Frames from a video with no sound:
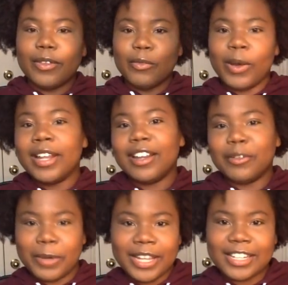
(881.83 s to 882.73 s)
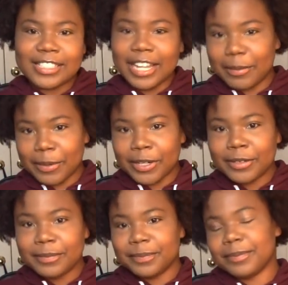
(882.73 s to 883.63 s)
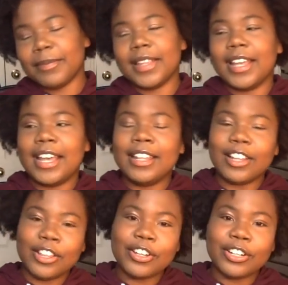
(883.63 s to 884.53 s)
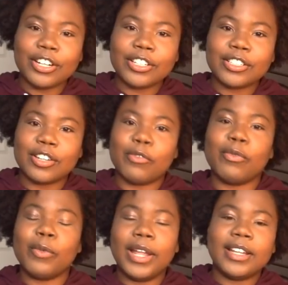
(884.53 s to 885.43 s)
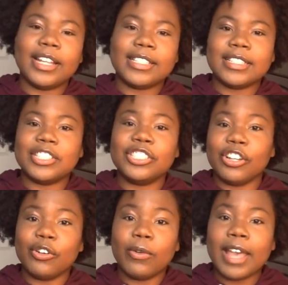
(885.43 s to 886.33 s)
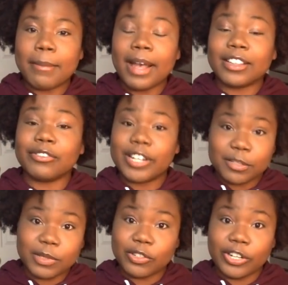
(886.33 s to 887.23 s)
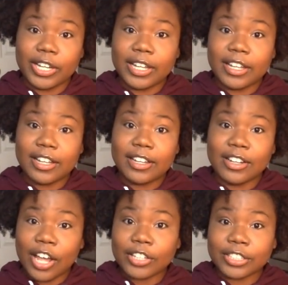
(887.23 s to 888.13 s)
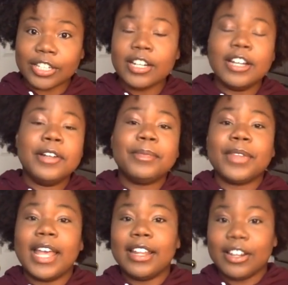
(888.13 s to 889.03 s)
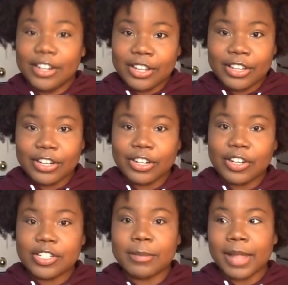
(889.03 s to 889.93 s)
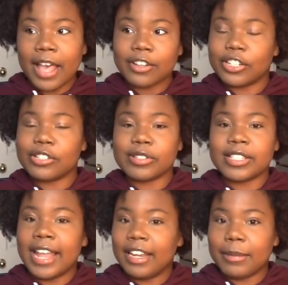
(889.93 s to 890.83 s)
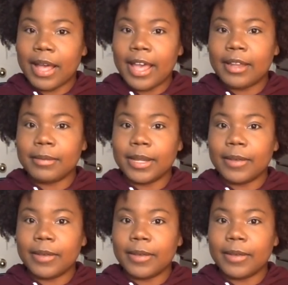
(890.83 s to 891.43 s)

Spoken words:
went and weighed his diaper, and the other nurse went and said that she's gonna go get back the respiratory doctor, and another nurse, a black nurse, was standing behind me.